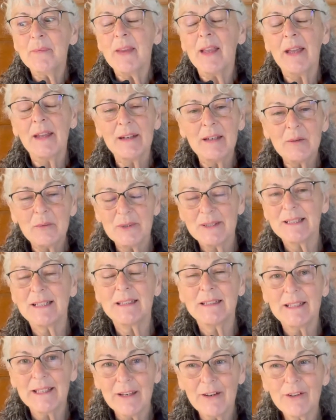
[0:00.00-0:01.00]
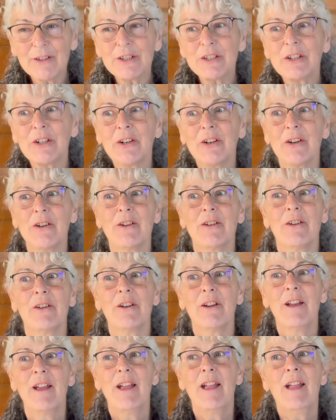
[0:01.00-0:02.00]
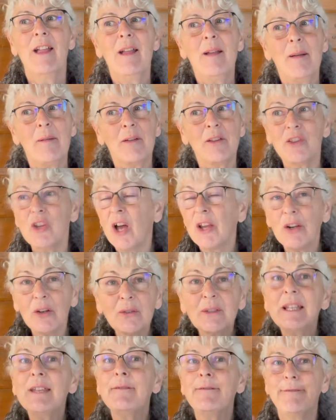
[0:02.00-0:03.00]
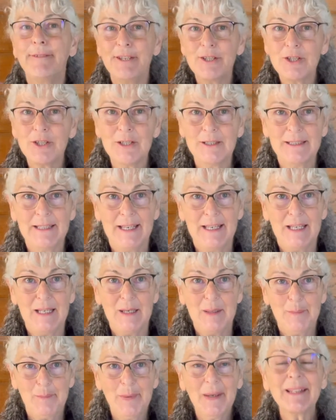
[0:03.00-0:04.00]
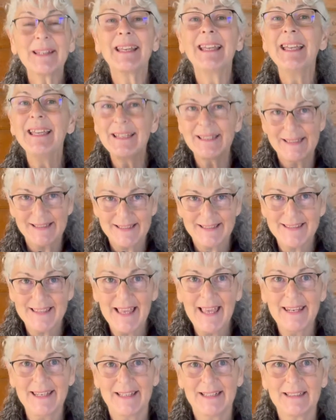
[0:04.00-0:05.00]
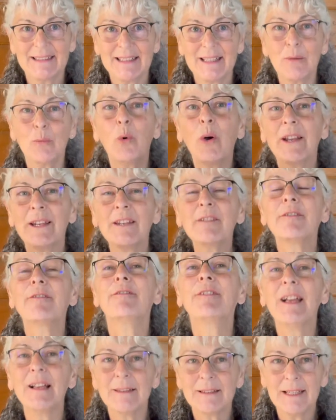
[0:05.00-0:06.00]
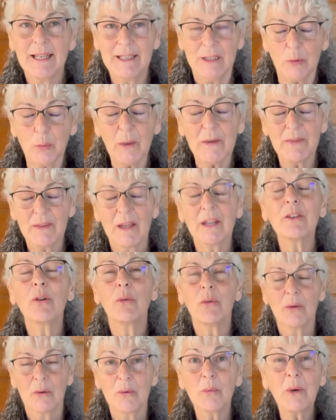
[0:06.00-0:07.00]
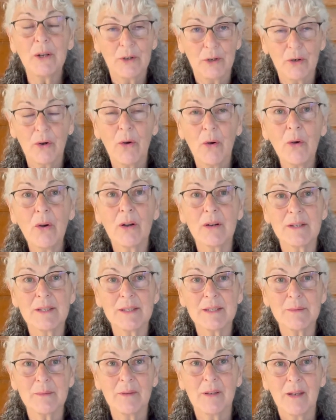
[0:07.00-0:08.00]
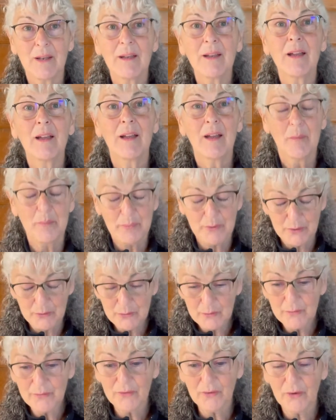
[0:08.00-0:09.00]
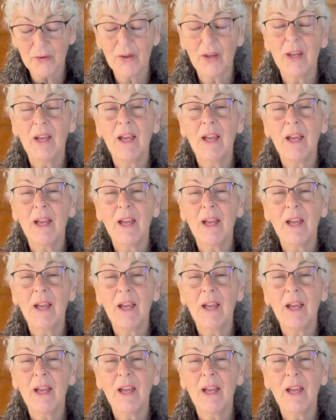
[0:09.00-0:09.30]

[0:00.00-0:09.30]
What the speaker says: and it was clear to her, not only visually, but kinesthetically, what it felt like when her horse, a beautiful